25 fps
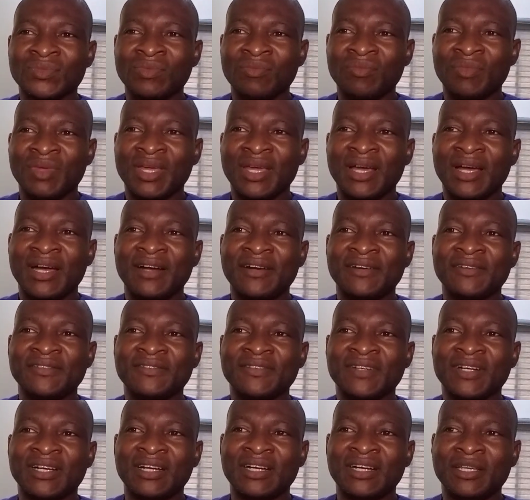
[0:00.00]
may have
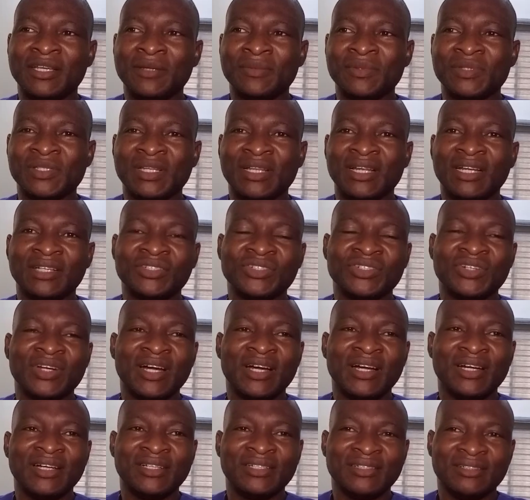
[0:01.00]

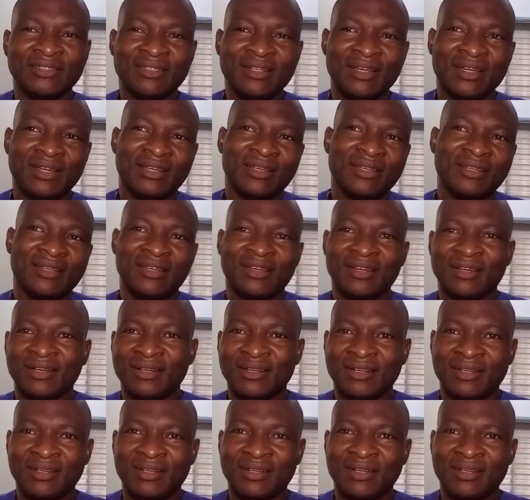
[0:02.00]
ipsilateral leg